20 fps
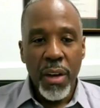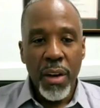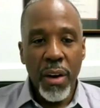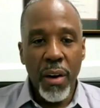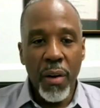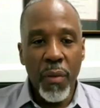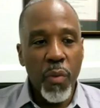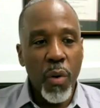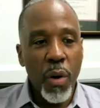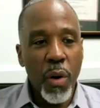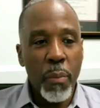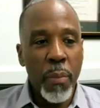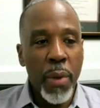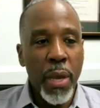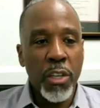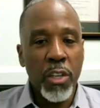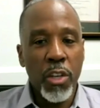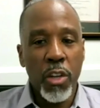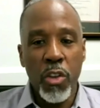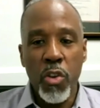of what
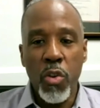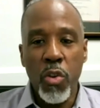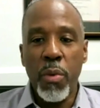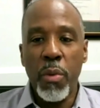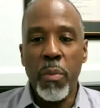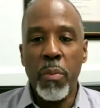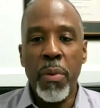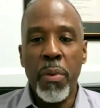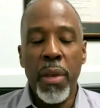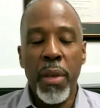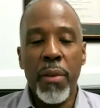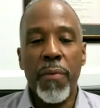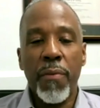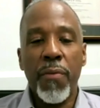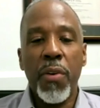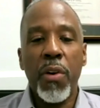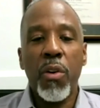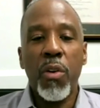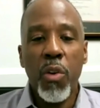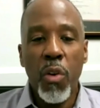makes a human being
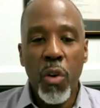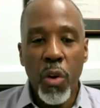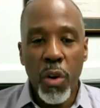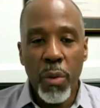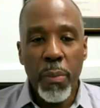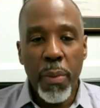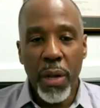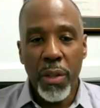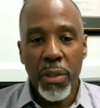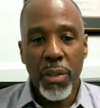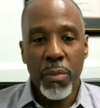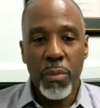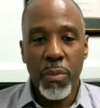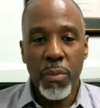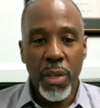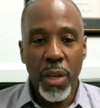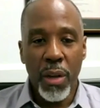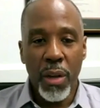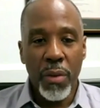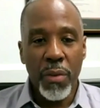feel good about
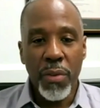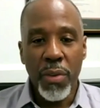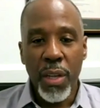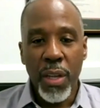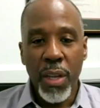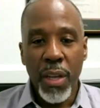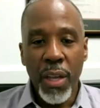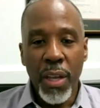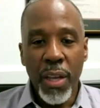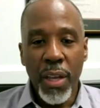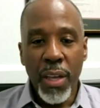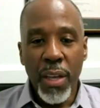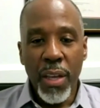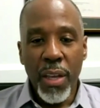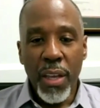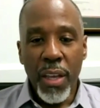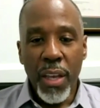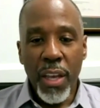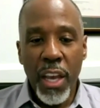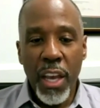themselves.
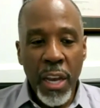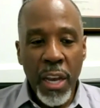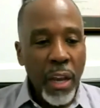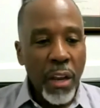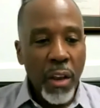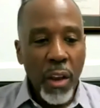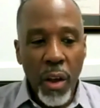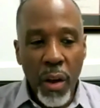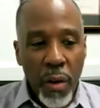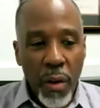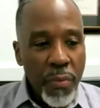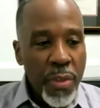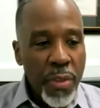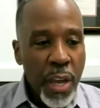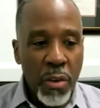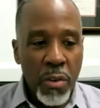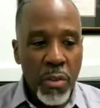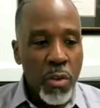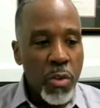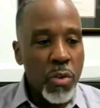And I love
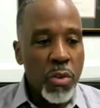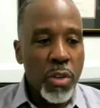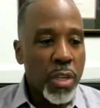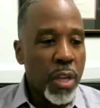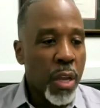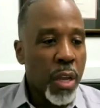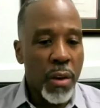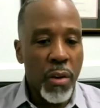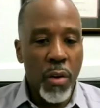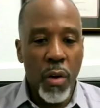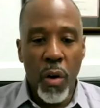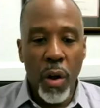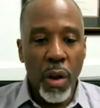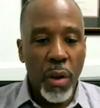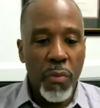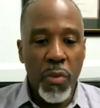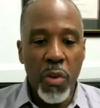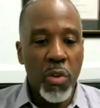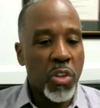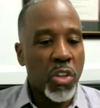that you said,
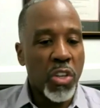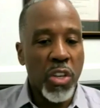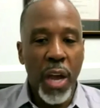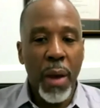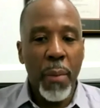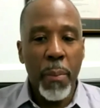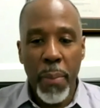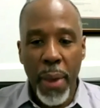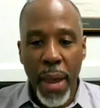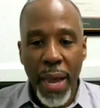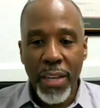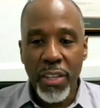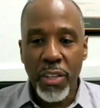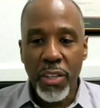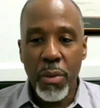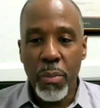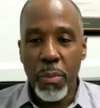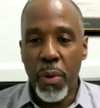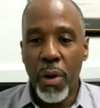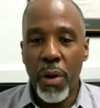all of you, it's not
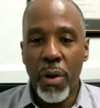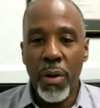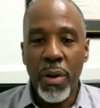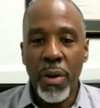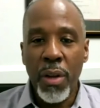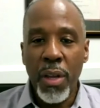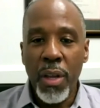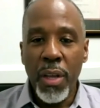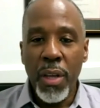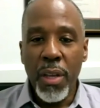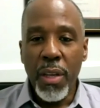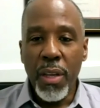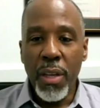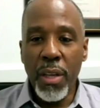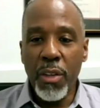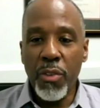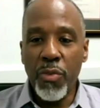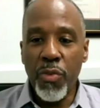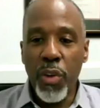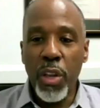basketball.
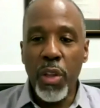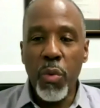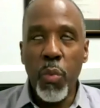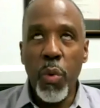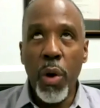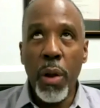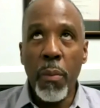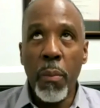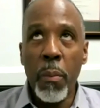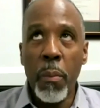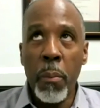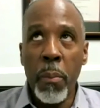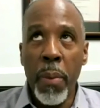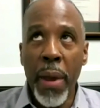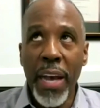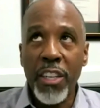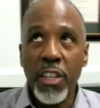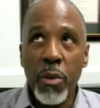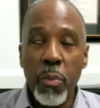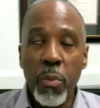It's really what
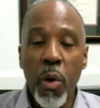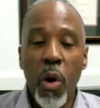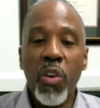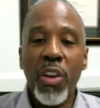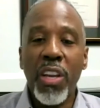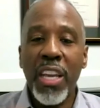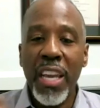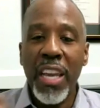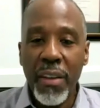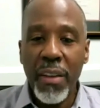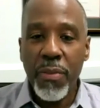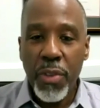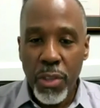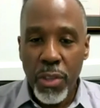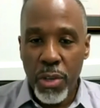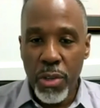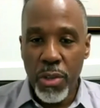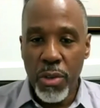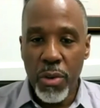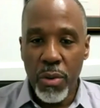basketball
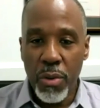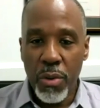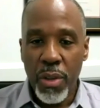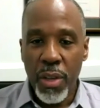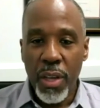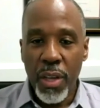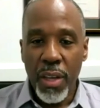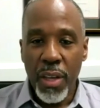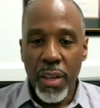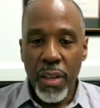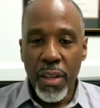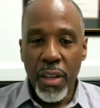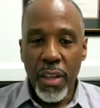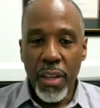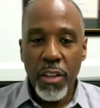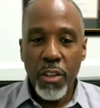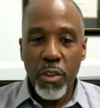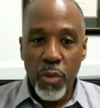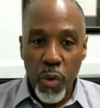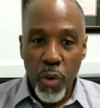gives to you.
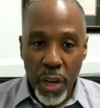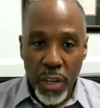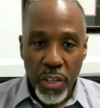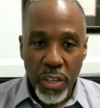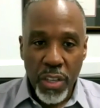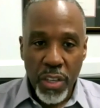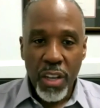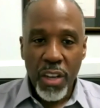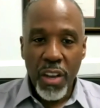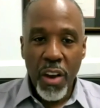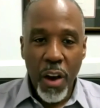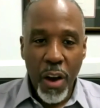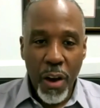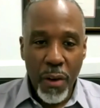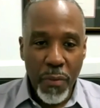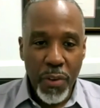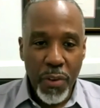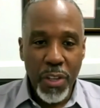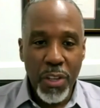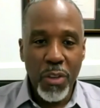Trust,
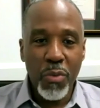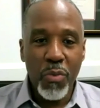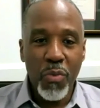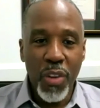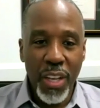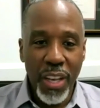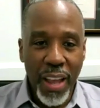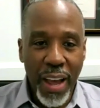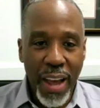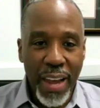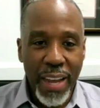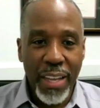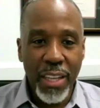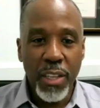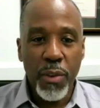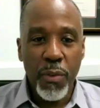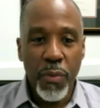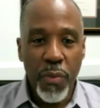confidence, reliance,